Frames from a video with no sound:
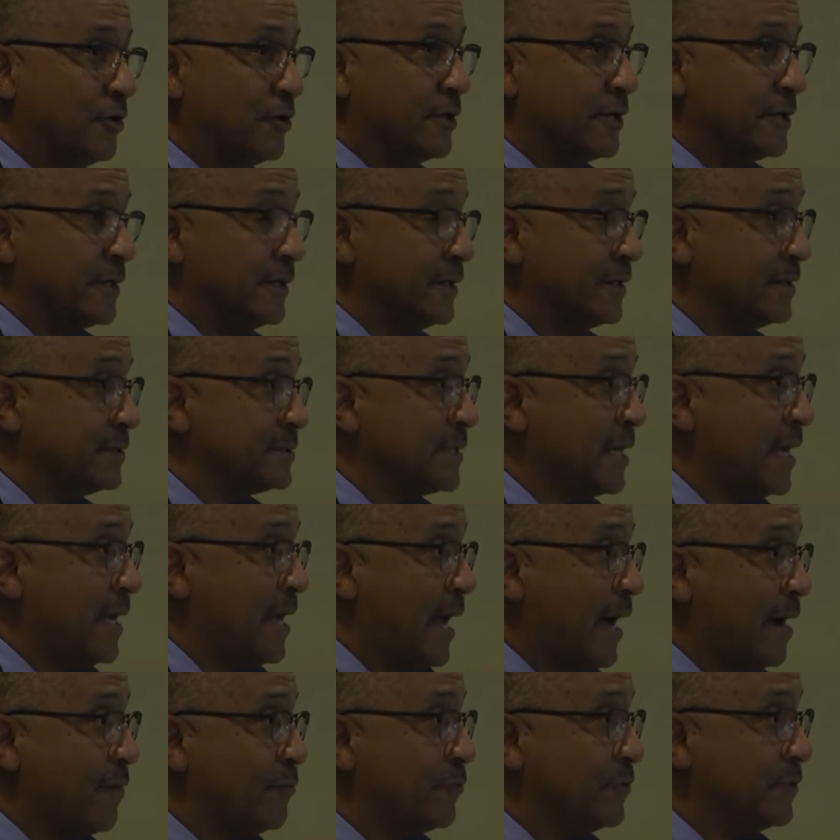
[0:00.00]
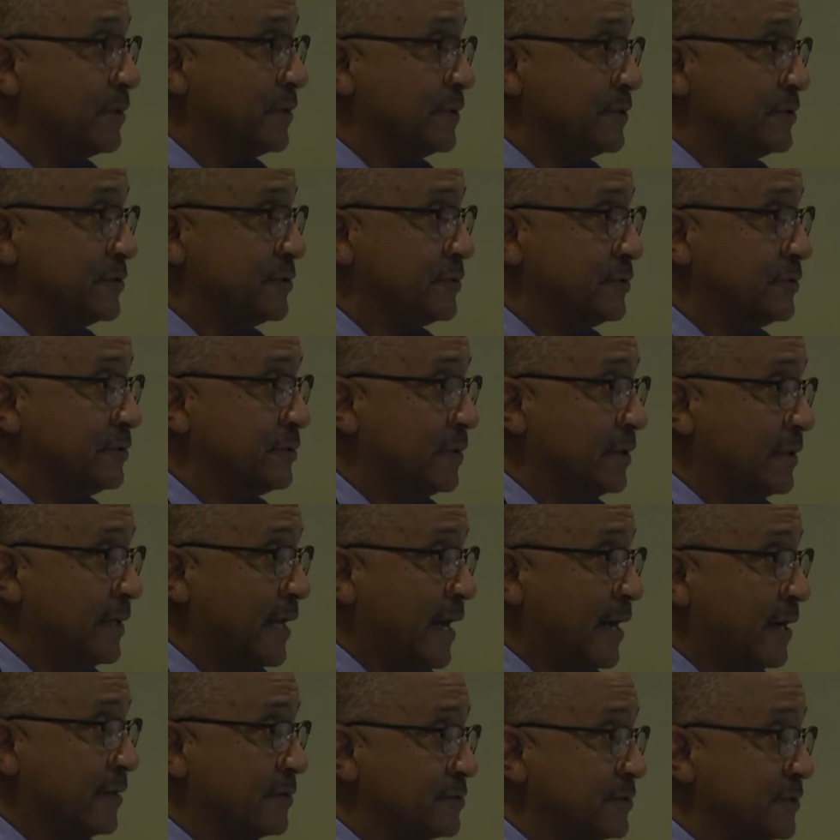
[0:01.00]
the Blue Mile project.
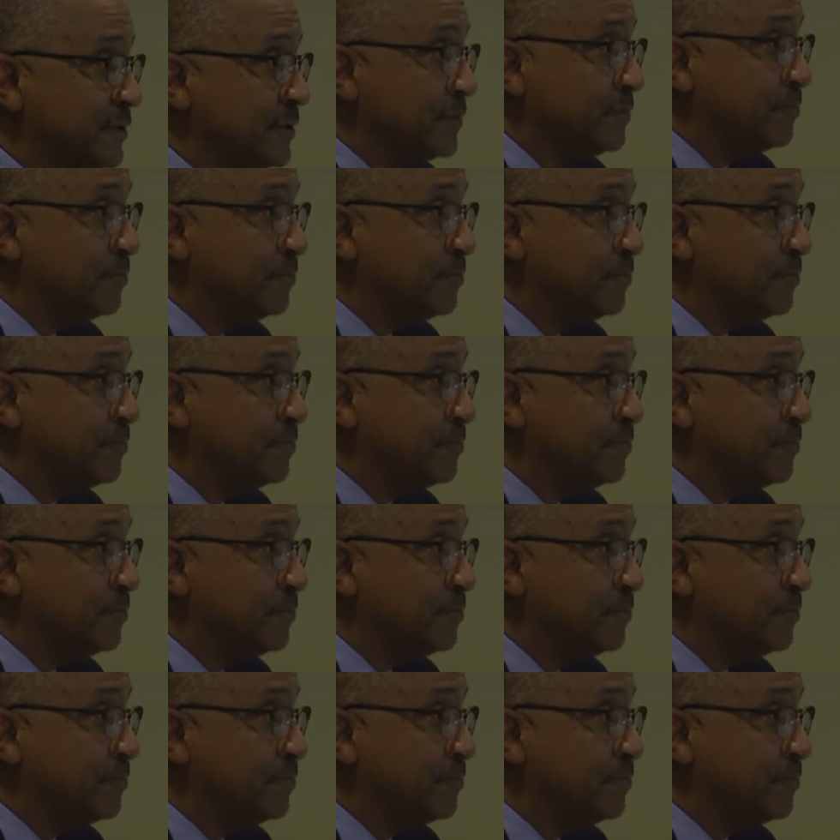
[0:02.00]
General